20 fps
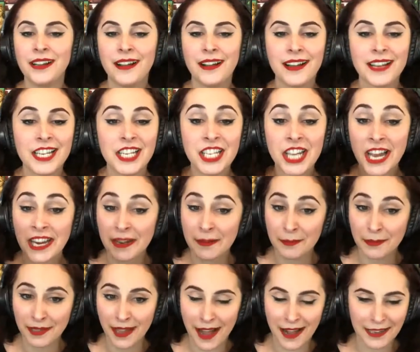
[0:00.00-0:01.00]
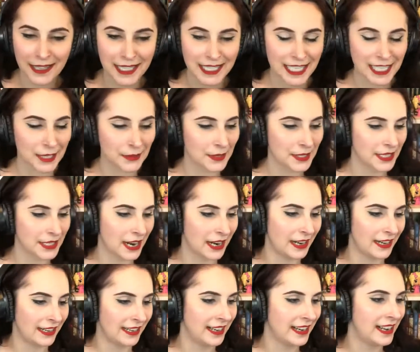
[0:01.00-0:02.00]
Chenin Blanc? Because this was
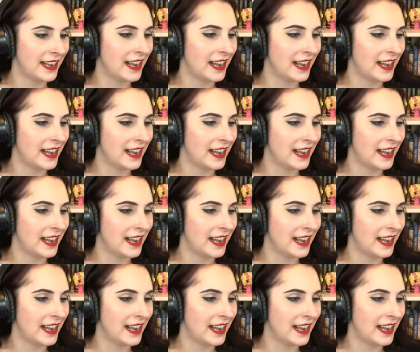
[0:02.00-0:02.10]
our